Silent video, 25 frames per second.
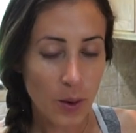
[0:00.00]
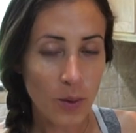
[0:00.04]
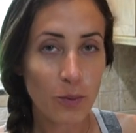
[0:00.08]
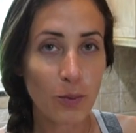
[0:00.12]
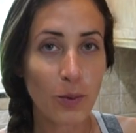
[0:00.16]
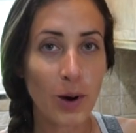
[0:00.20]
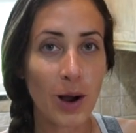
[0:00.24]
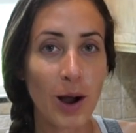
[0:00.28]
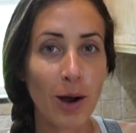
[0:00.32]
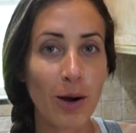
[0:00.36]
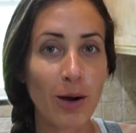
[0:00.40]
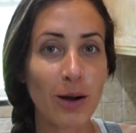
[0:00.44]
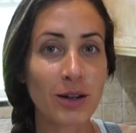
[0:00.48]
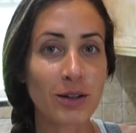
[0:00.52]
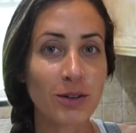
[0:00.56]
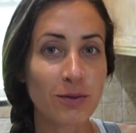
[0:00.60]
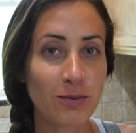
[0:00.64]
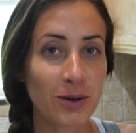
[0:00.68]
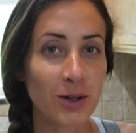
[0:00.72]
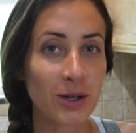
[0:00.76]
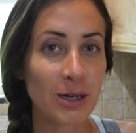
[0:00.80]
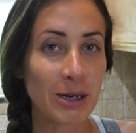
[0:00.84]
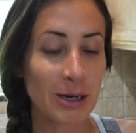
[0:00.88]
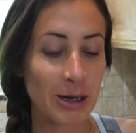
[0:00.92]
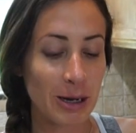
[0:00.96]
Wow, it's
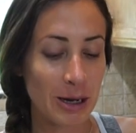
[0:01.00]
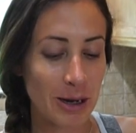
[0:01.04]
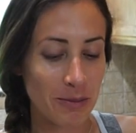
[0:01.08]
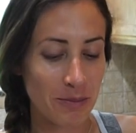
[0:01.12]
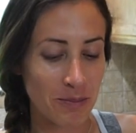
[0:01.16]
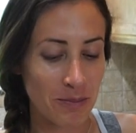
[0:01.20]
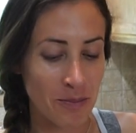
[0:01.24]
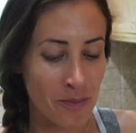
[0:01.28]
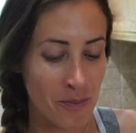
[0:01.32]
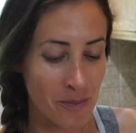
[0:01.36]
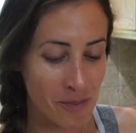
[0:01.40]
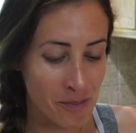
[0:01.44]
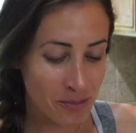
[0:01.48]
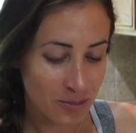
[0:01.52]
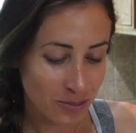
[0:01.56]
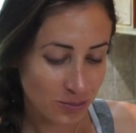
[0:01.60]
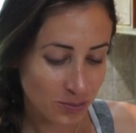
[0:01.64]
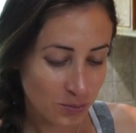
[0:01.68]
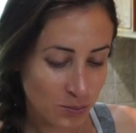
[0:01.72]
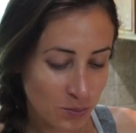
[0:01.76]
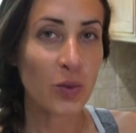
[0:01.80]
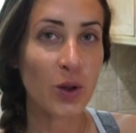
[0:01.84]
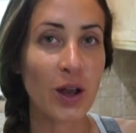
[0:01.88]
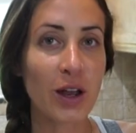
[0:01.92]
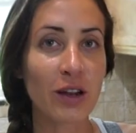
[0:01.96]
really good.
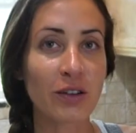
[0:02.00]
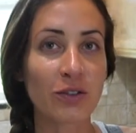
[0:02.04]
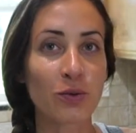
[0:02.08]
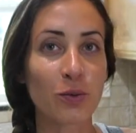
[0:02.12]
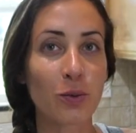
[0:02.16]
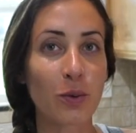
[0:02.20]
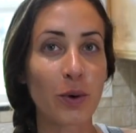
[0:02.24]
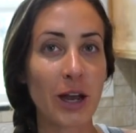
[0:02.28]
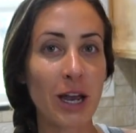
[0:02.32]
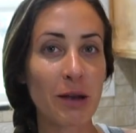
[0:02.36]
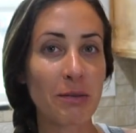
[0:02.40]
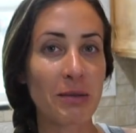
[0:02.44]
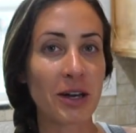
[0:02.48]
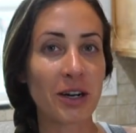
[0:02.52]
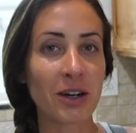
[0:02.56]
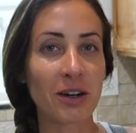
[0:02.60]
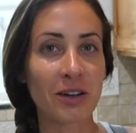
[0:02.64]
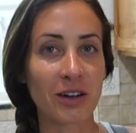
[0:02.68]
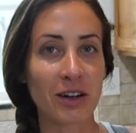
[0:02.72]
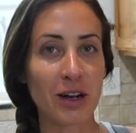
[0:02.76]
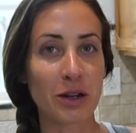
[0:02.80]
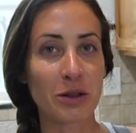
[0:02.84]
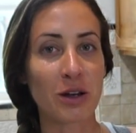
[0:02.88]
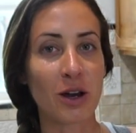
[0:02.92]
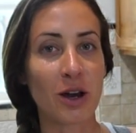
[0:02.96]
It's way better
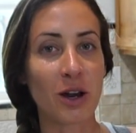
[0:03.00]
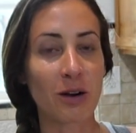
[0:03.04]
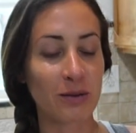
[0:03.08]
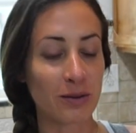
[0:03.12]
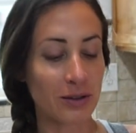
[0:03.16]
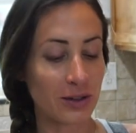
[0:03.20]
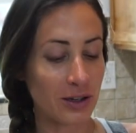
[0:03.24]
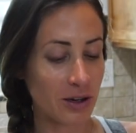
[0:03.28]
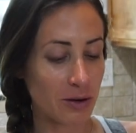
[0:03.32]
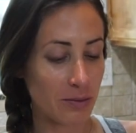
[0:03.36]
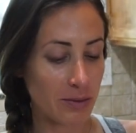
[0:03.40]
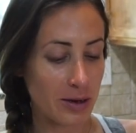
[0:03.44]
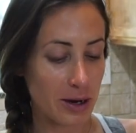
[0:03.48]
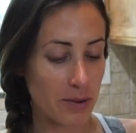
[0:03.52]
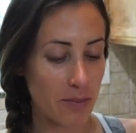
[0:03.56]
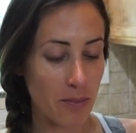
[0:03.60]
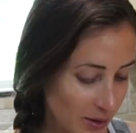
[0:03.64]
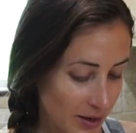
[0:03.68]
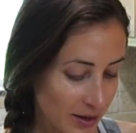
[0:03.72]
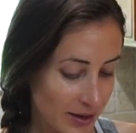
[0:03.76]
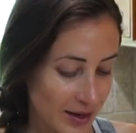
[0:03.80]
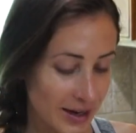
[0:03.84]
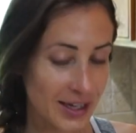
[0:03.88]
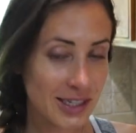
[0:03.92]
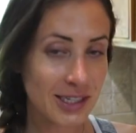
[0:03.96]
than I thought it was gonna be.
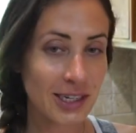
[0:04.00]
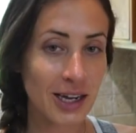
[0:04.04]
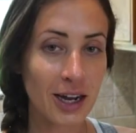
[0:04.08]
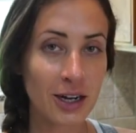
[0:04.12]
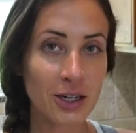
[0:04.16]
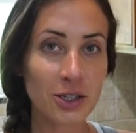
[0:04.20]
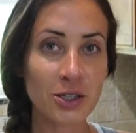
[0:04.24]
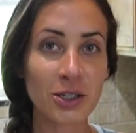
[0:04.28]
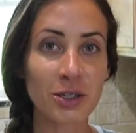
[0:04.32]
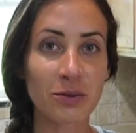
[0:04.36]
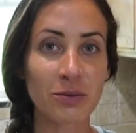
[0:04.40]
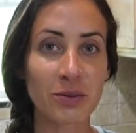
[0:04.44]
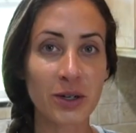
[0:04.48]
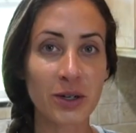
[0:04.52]
It's actually